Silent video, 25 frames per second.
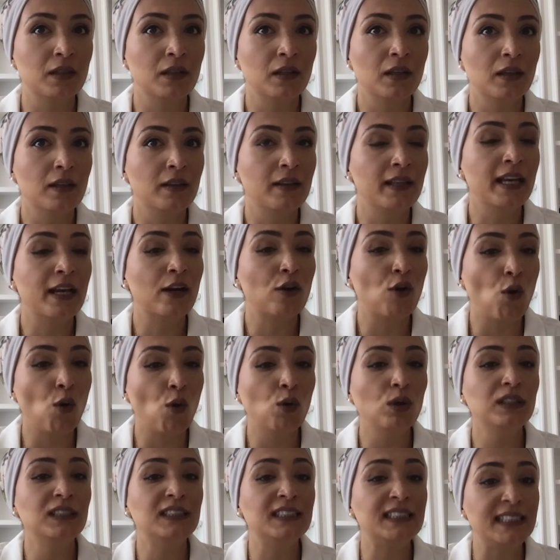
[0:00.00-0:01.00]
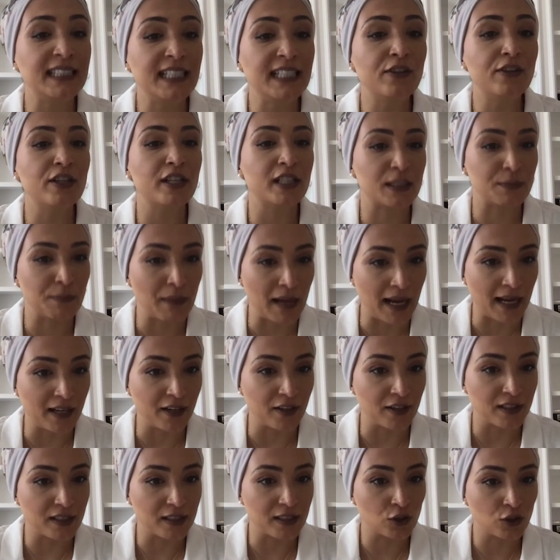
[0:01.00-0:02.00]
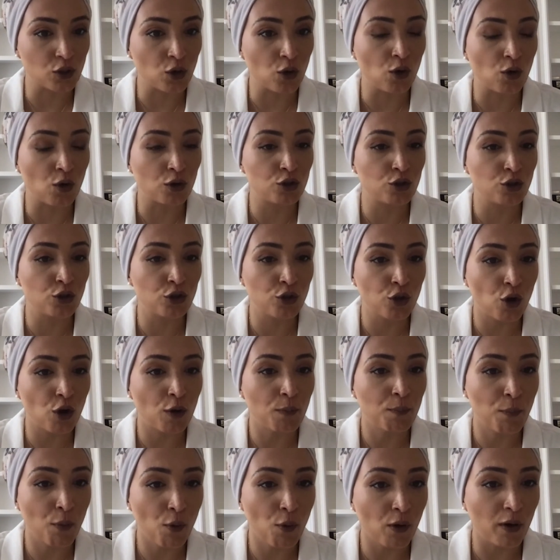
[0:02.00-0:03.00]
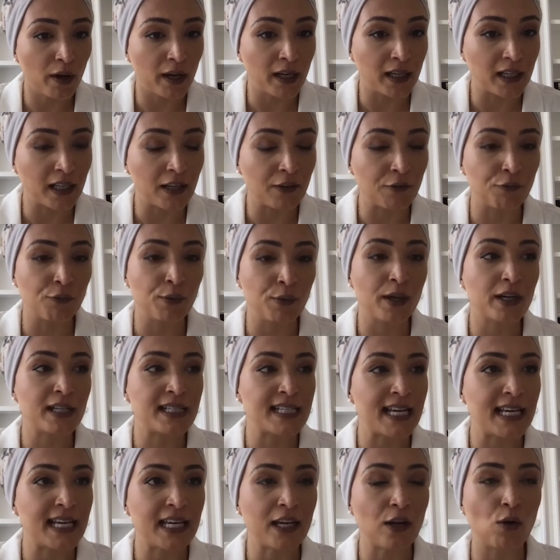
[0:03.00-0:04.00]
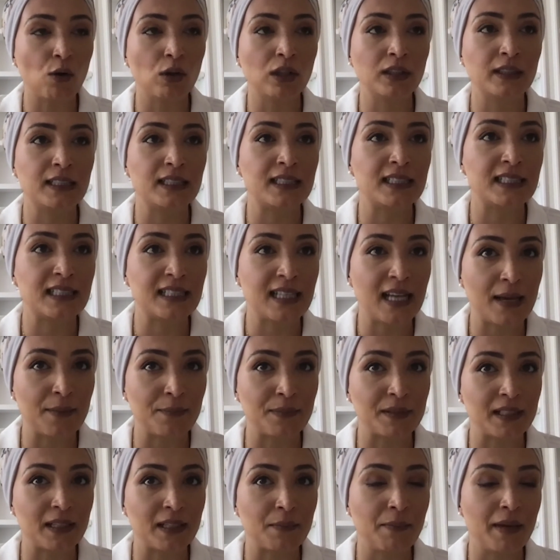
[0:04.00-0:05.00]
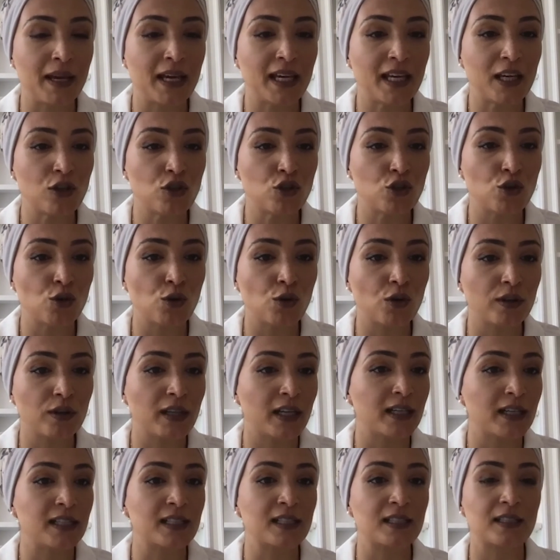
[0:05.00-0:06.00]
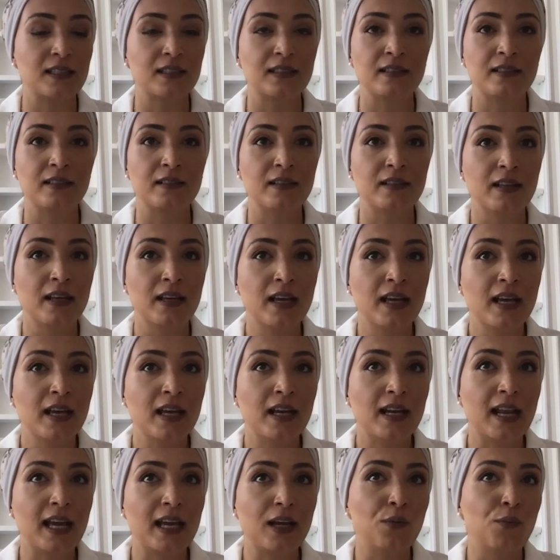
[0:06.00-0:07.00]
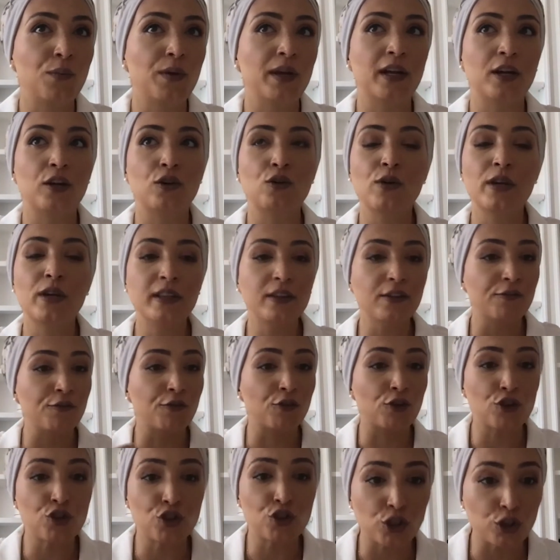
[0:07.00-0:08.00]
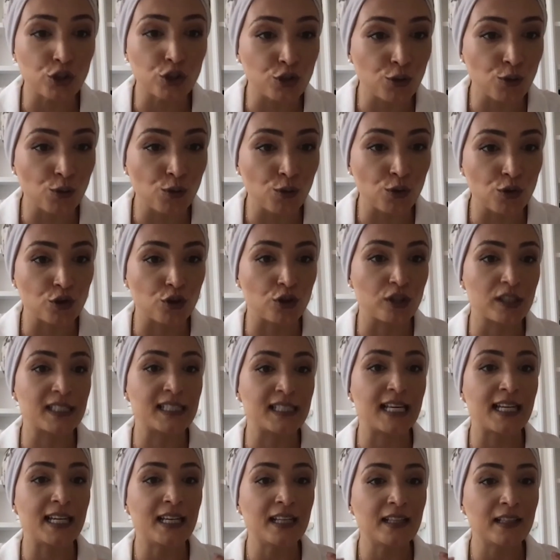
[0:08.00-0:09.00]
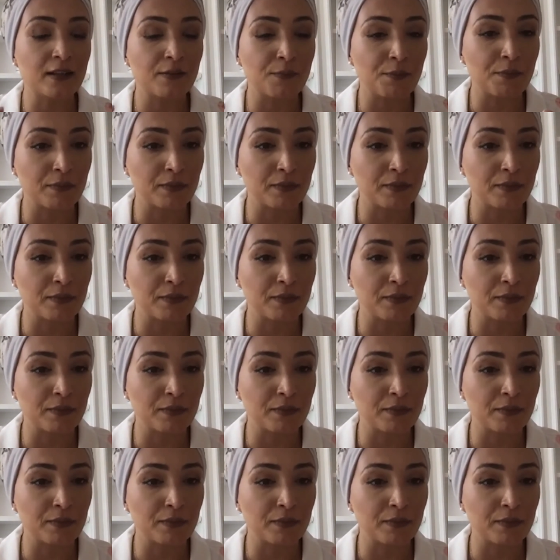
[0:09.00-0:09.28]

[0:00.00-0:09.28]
they're all serious buyers. So to your point, if we are taking all these steps and making sure that it's like we are doing the virtual tours or setting the